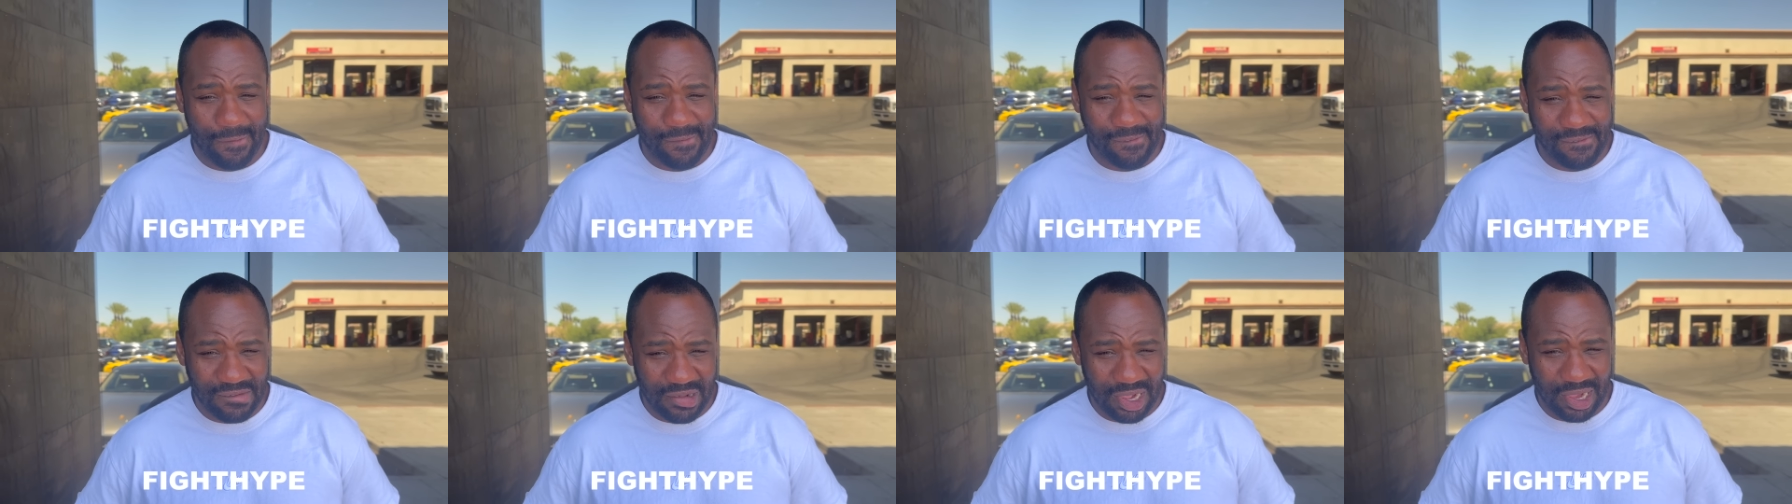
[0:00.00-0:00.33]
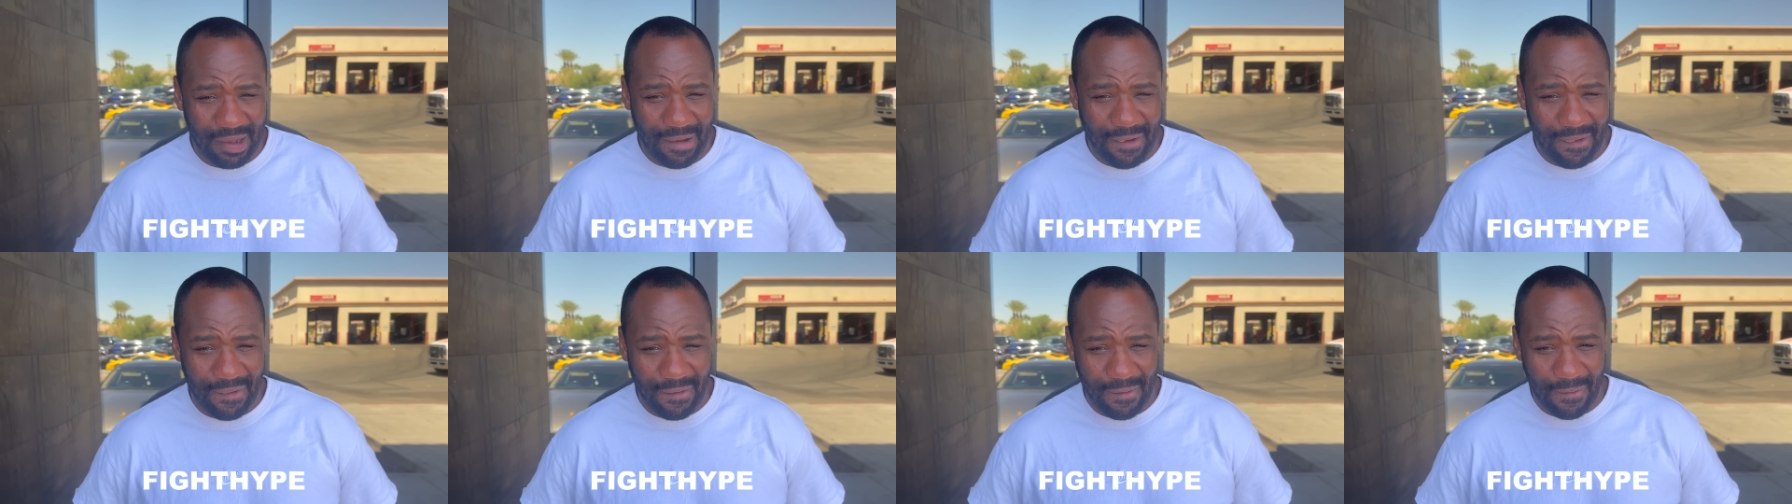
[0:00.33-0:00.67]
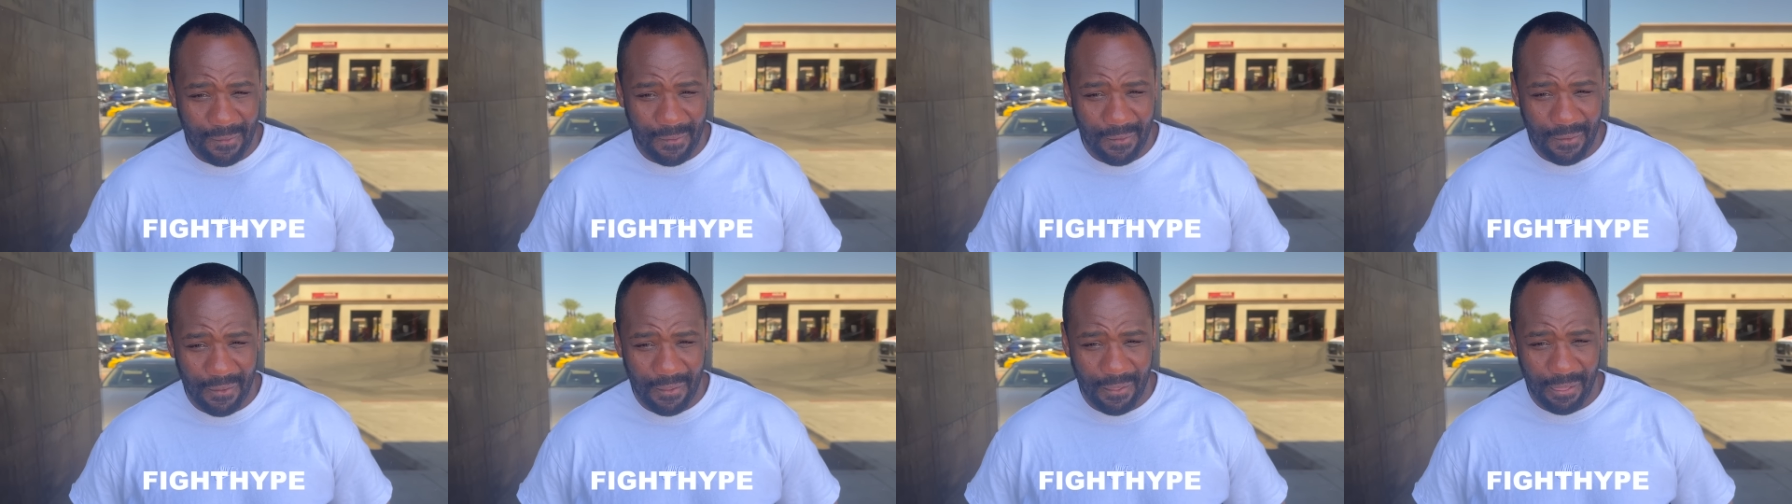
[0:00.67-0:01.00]
So
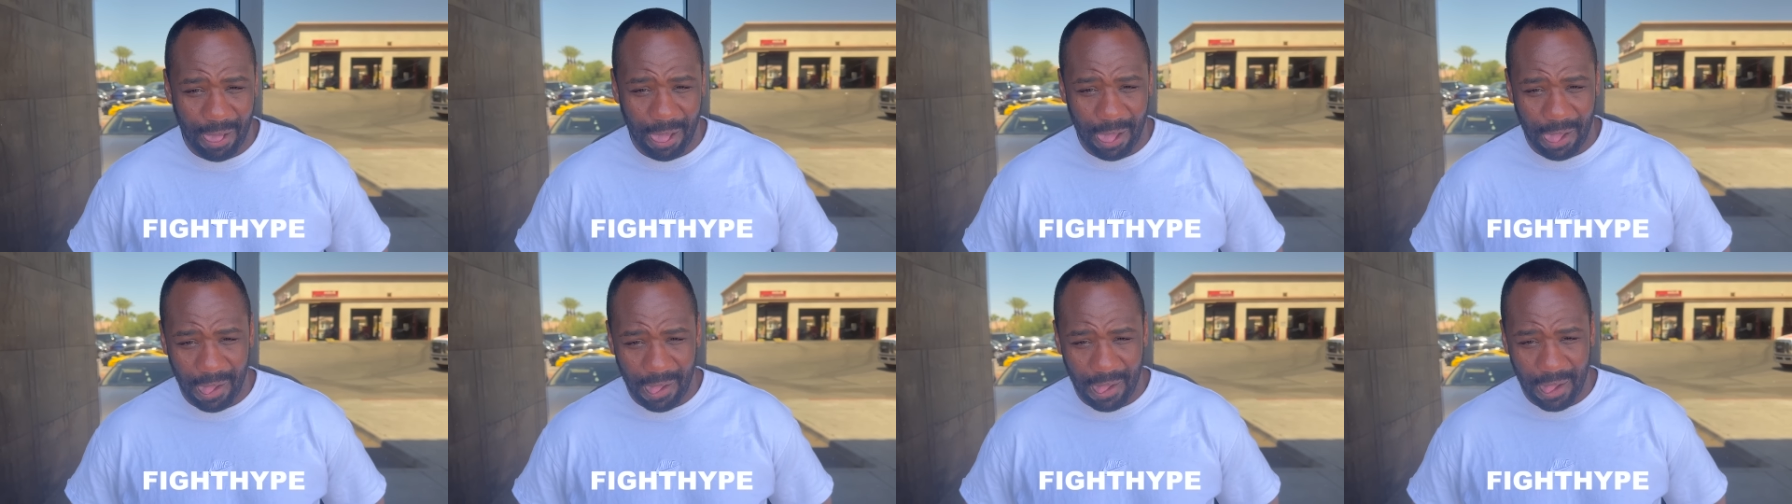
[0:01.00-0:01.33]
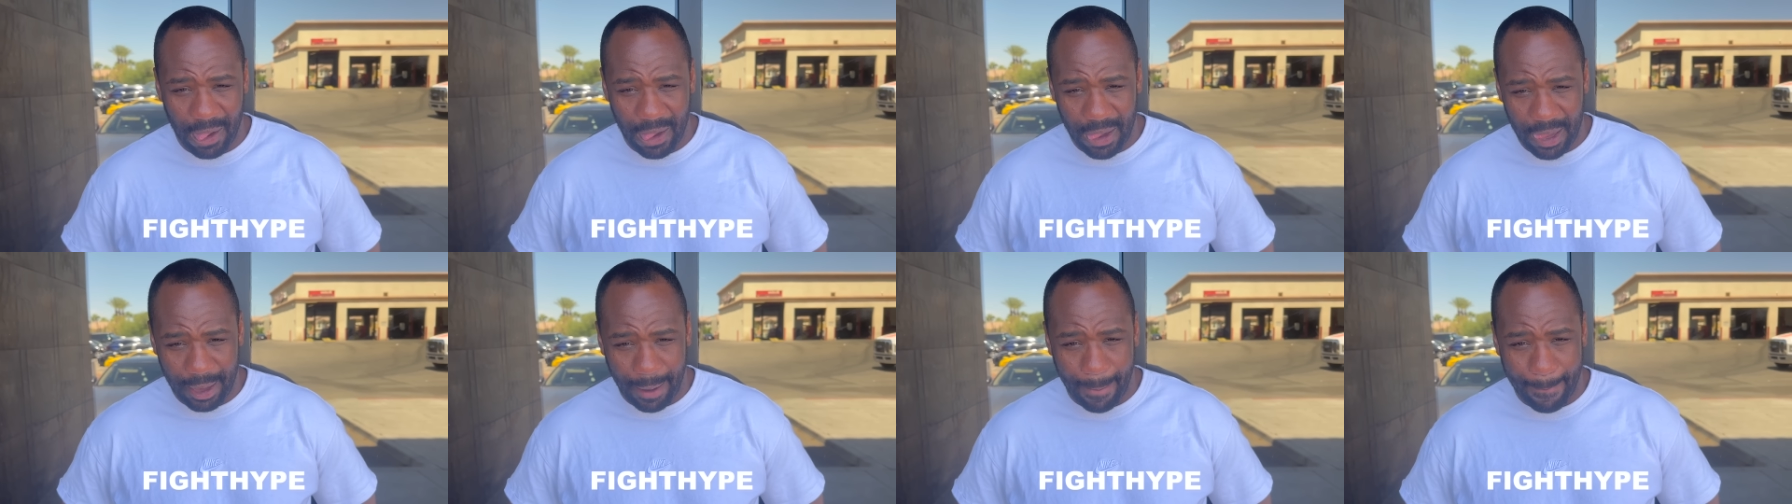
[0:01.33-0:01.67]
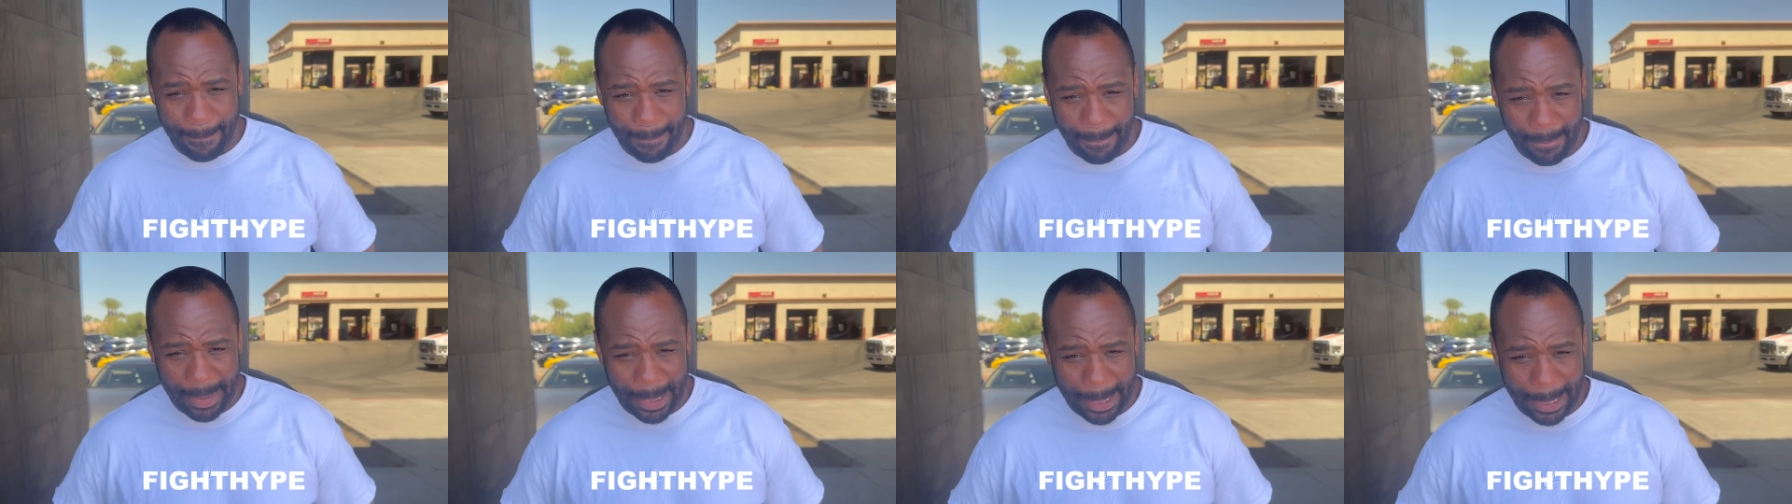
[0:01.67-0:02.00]
um, it's almost
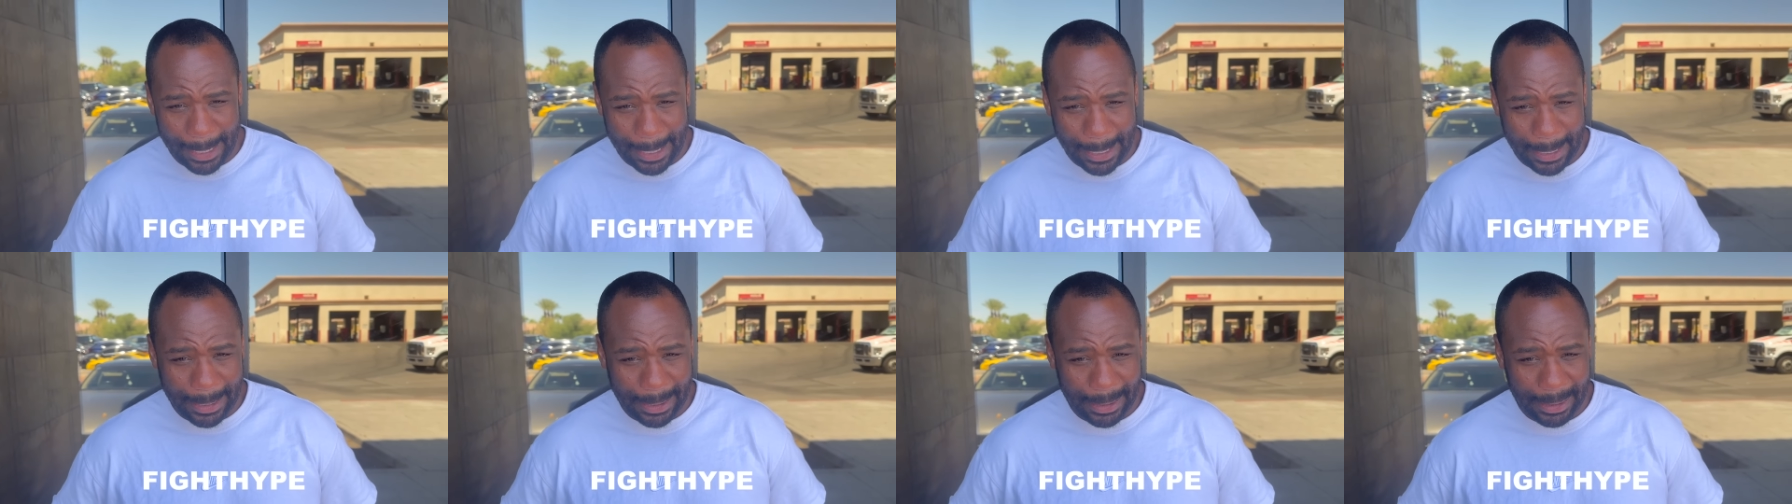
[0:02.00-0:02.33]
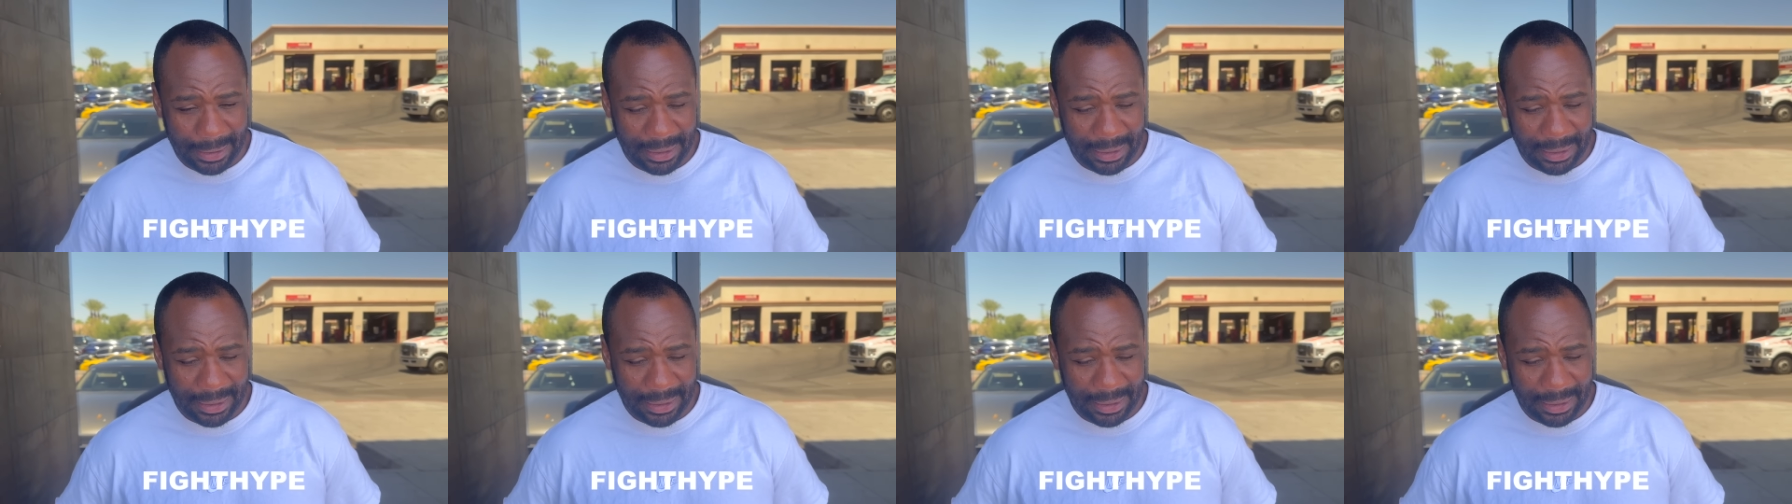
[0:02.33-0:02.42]
like they're